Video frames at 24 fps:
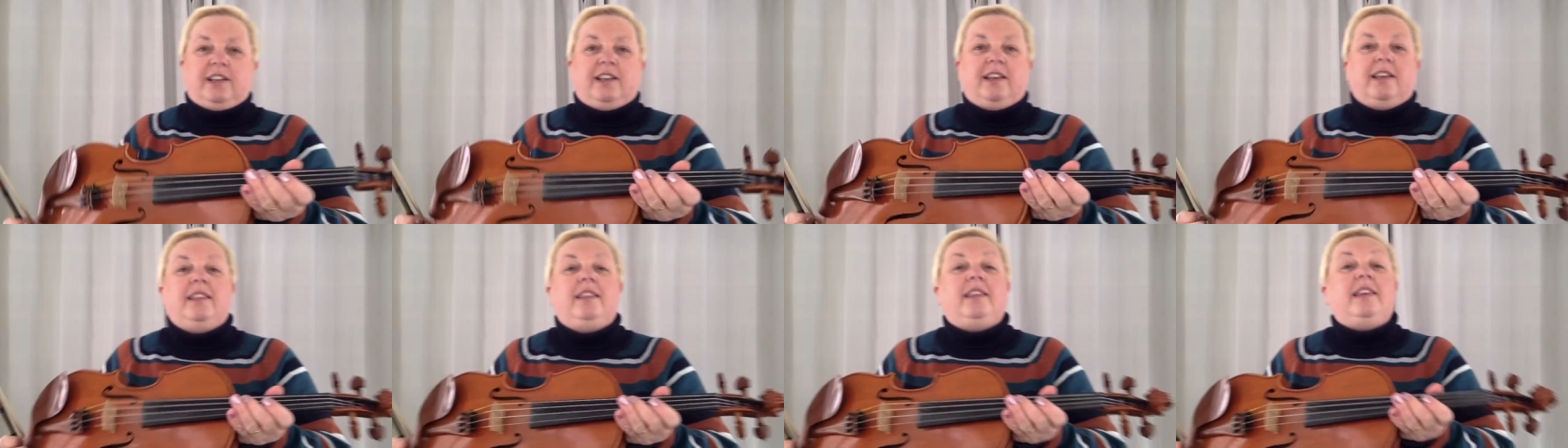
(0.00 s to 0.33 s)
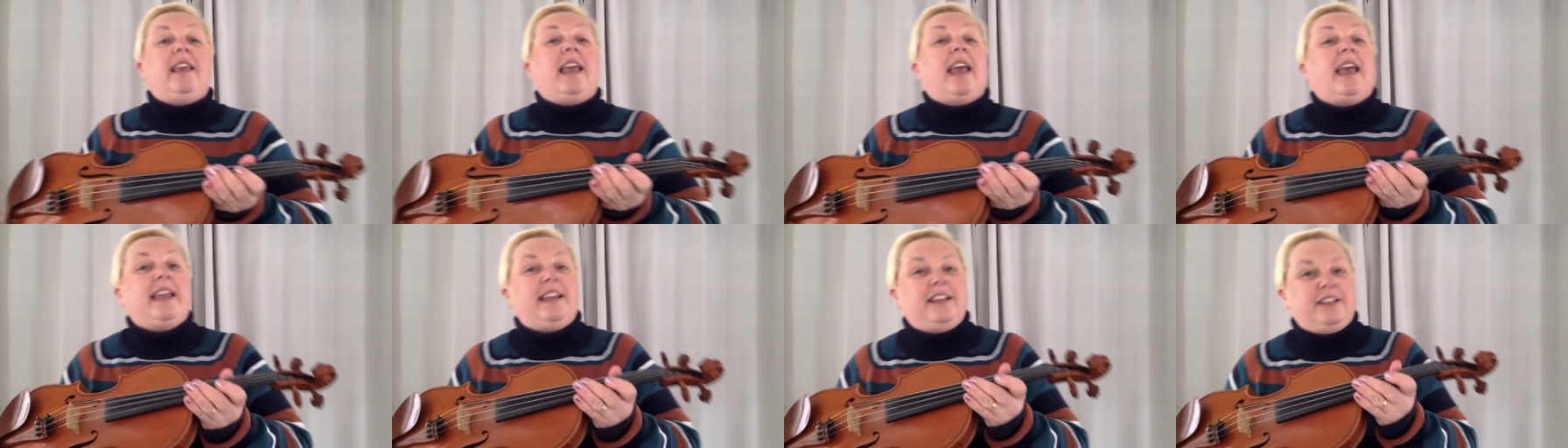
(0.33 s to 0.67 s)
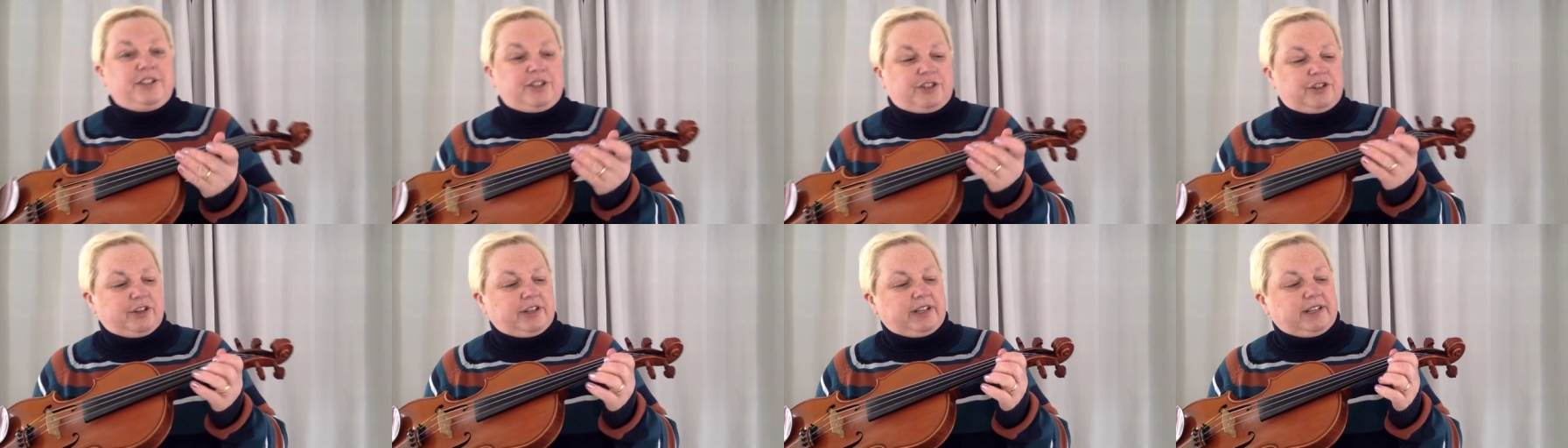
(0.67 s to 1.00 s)
the A
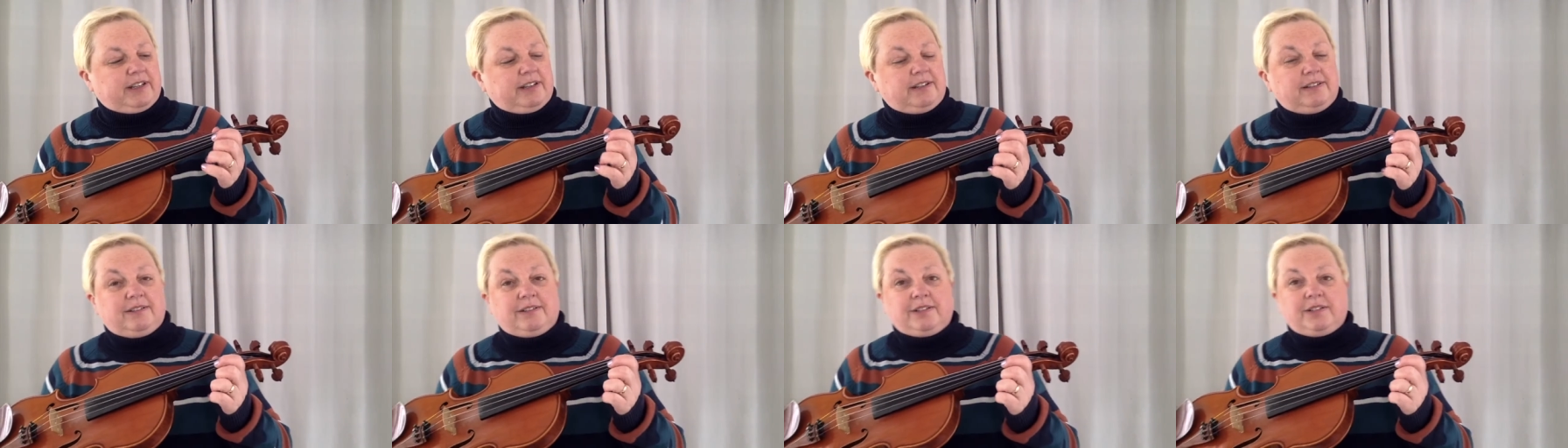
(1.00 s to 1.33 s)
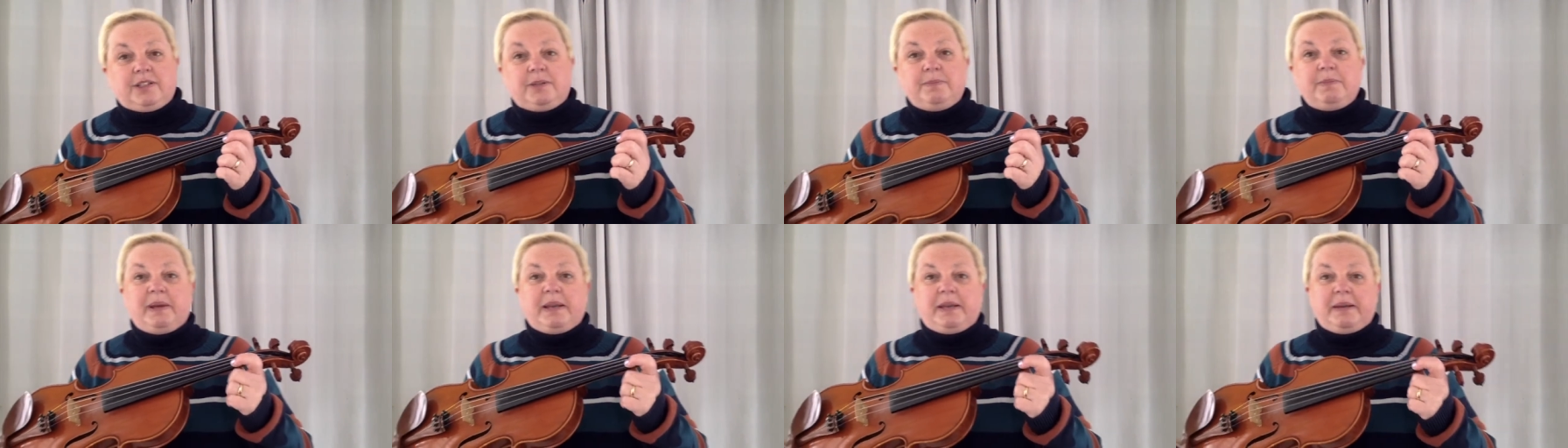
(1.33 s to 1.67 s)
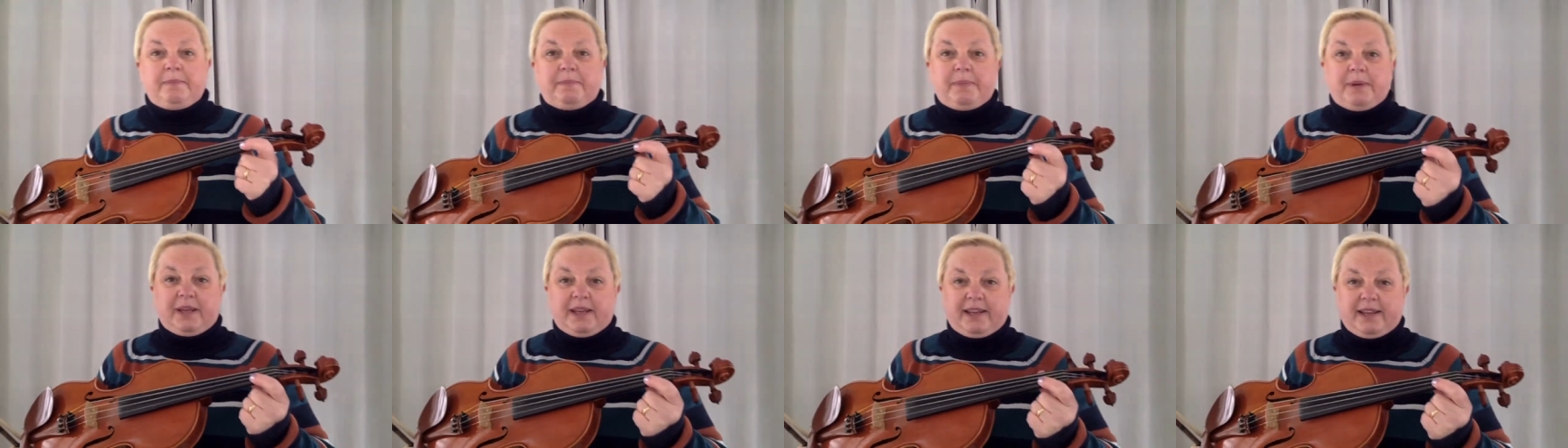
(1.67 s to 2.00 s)
string to make
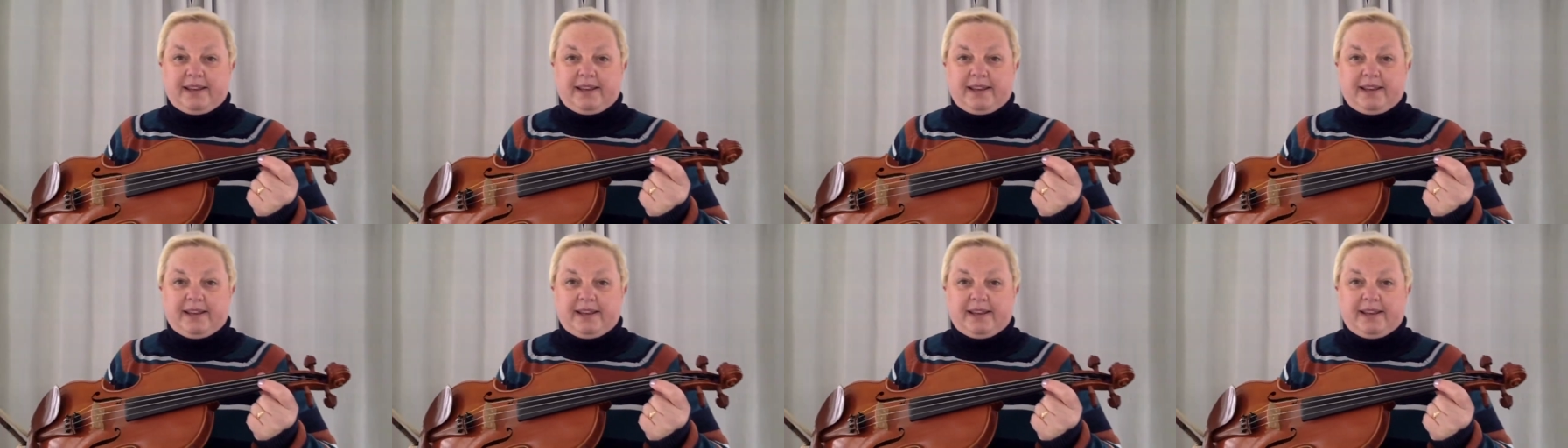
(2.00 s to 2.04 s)
B.